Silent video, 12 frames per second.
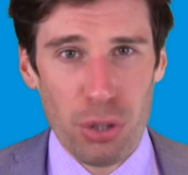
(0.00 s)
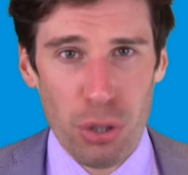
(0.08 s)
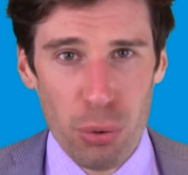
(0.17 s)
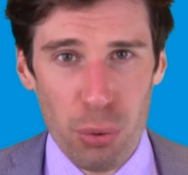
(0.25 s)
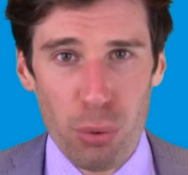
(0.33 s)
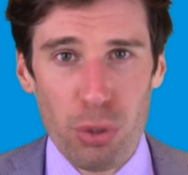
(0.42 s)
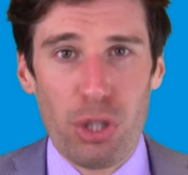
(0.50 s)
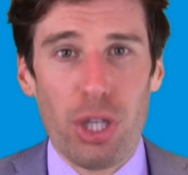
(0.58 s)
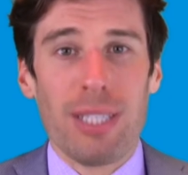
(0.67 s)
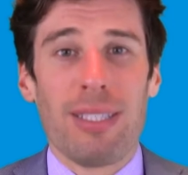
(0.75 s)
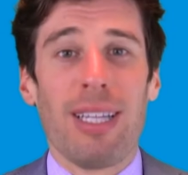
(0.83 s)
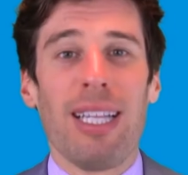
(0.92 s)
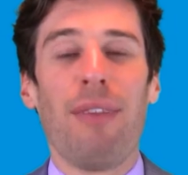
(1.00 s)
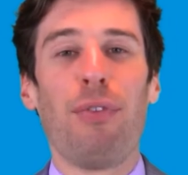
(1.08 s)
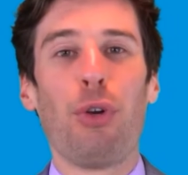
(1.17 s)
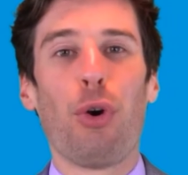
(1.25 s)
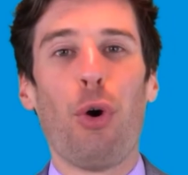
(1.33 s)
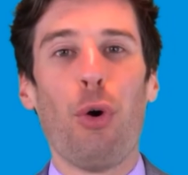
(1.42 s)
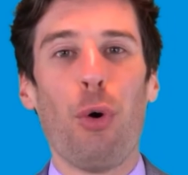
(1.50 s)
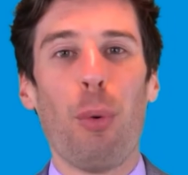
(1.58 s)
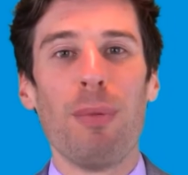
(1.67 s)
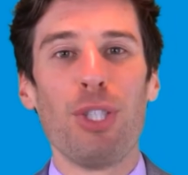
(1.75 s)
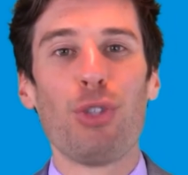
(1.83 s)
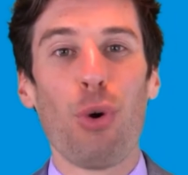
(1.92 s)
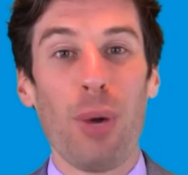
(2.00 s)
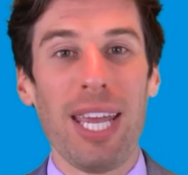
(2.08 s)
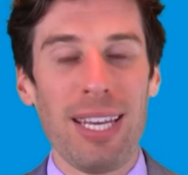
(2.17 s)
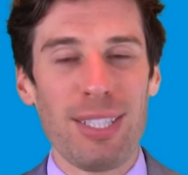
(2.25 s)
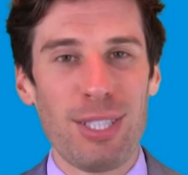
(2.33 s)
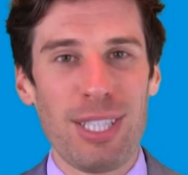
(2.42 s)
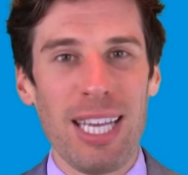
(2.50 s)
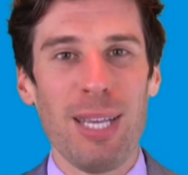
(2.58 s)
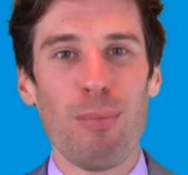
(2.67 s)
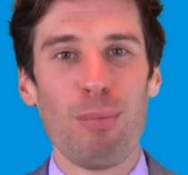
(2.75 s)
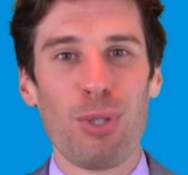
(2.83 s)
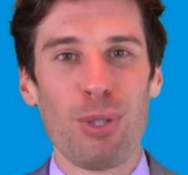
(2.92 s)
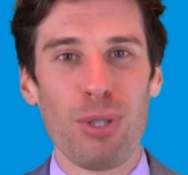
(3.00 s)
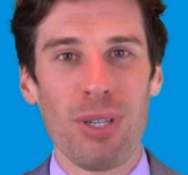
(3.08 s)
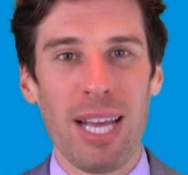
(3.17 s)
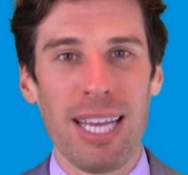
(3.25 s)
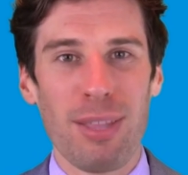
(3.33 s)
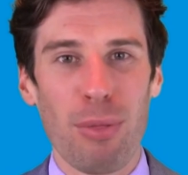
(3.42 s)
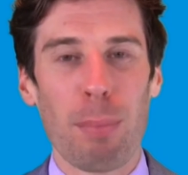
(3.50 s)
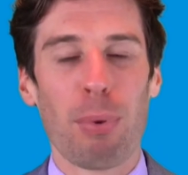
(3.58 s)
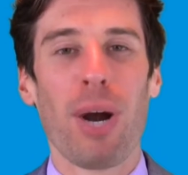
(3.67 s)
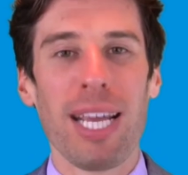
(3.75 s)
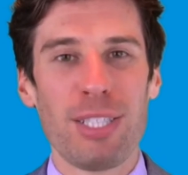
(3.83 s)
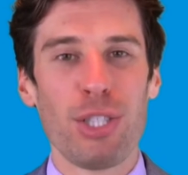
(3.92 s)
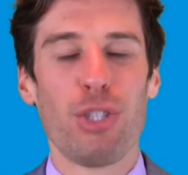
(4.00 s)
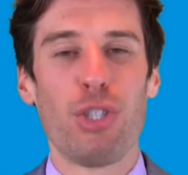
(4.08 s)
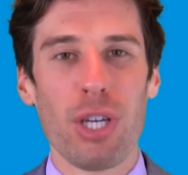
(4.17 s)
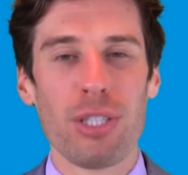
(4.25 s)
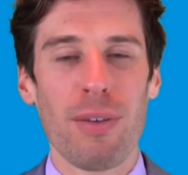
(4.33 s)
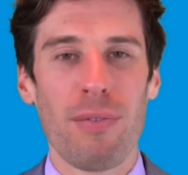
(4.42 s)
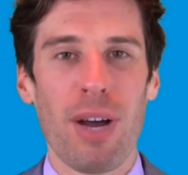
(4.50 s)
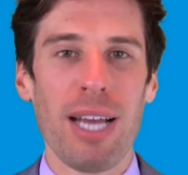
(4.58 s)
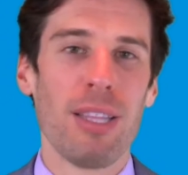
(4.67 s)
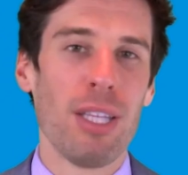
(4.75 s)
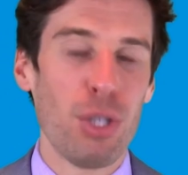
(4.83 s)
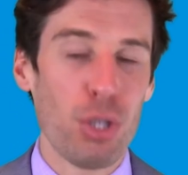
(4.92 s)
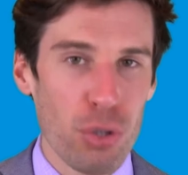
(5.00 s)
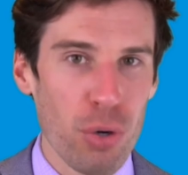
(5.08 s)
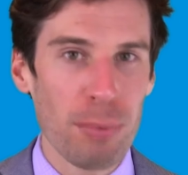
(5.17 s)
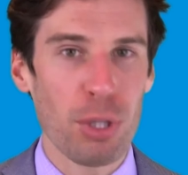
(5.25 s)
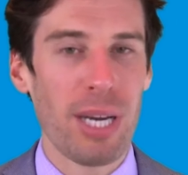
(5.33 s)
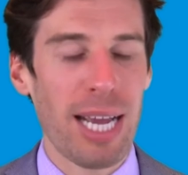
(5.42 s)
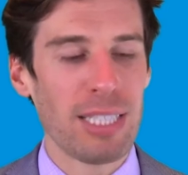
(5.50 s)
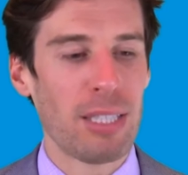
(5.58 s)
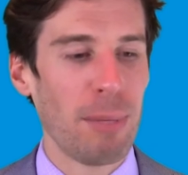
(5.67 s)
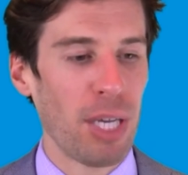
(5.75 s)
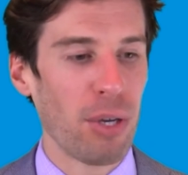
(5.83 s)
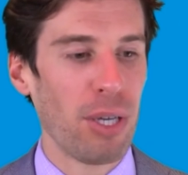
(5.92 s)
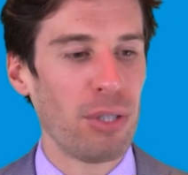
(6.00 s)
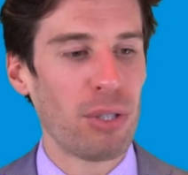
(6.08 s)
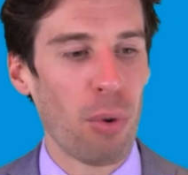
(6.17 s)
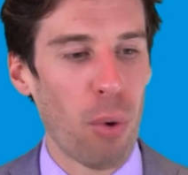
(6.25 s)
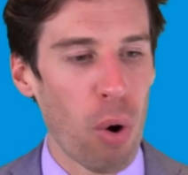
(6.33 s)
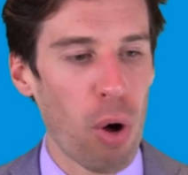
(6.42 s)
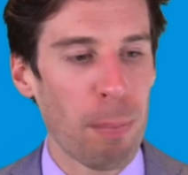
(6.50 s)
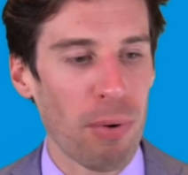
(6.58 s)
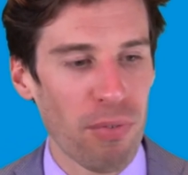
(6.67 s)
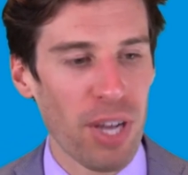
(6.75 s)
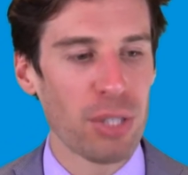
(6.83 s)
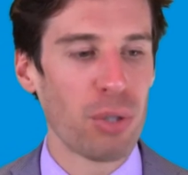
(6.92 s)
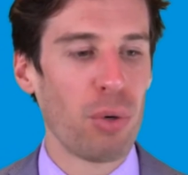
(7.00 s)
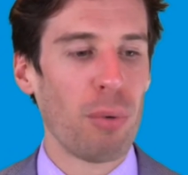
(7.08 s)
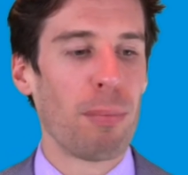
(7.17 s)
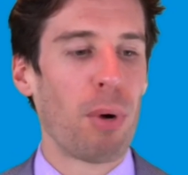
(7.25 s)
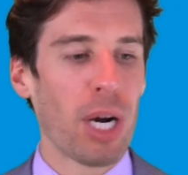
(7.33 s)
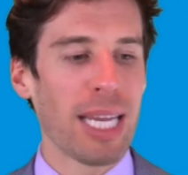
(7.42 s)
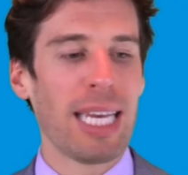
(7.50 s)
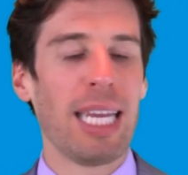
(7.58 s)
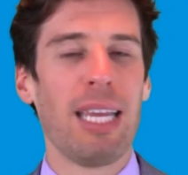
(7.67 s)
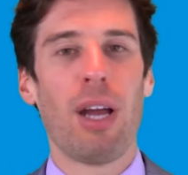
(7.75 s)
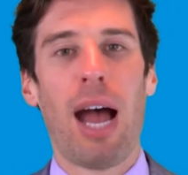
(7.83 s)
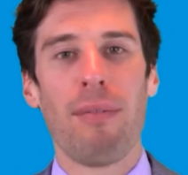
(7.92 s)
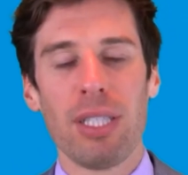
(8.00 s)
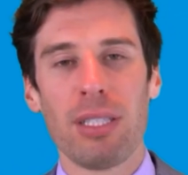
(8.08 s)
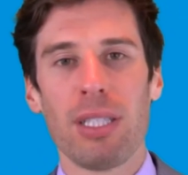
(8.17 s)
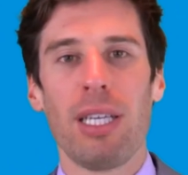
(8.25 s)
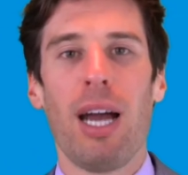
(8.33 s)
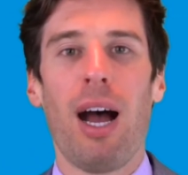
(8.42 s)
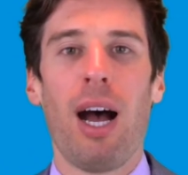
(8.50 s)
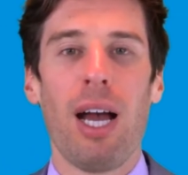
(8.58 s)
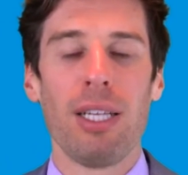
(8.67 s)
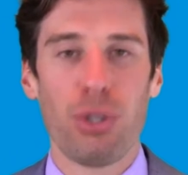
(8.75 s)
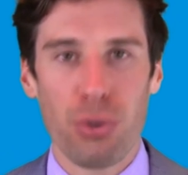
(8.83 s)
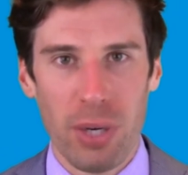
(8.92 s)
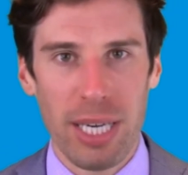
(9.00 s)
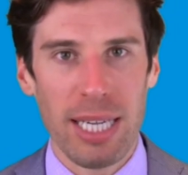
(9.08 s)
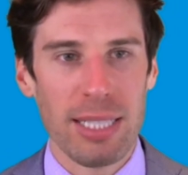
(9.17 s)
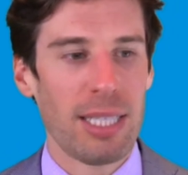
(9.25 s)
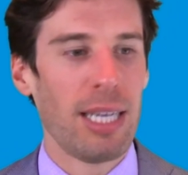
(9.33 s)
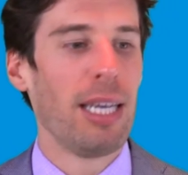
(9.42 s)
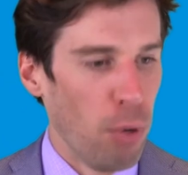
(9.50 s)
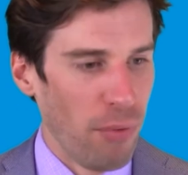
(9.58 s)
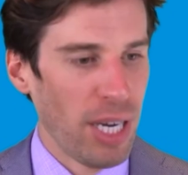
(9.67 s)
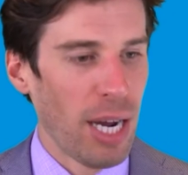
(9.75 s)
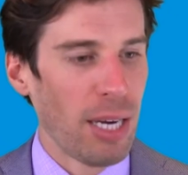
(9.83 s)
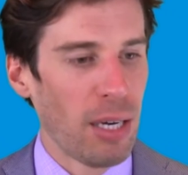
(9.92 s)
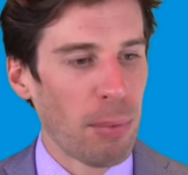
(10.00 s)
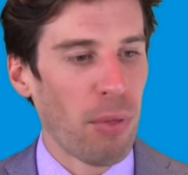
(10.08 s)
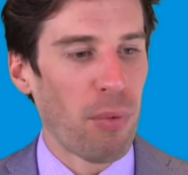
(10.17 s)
to just lift your home so it seems like the price is justified. The description has to be good. So all professional marketing, obviously on Street Easy. Moving on, number